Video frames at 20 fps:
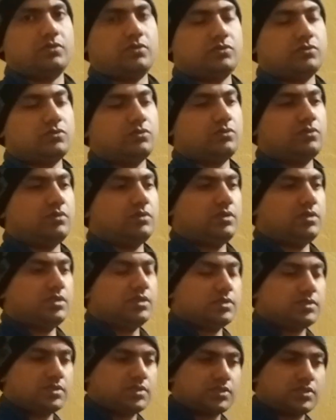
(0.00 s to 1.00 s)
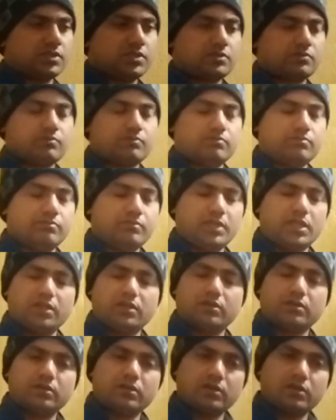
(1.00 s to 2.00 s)
So this
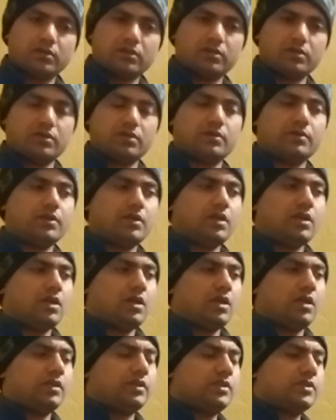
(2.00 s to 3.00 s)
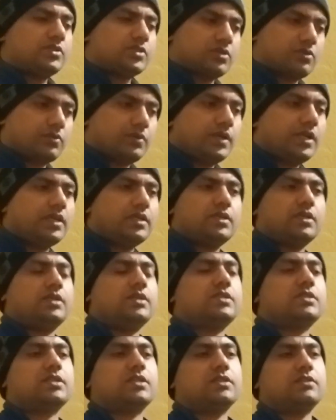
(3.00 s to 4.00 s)
made this create
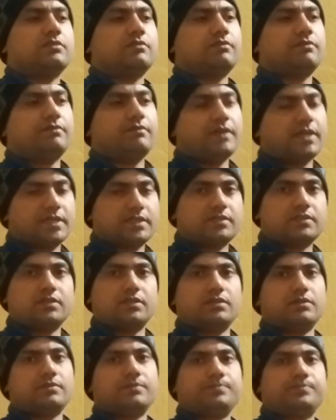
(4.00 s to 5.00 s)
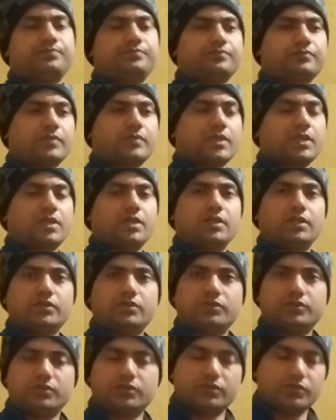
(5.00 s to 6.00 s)
dissatisfaction
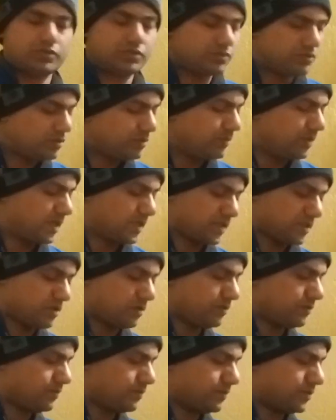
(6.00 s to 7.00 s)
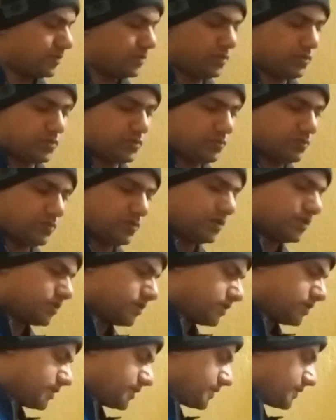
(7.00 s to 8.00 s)
into the mind of those
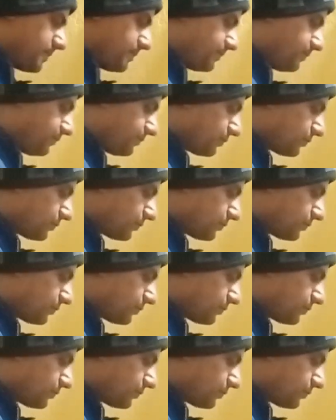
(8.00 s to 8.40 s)
workers.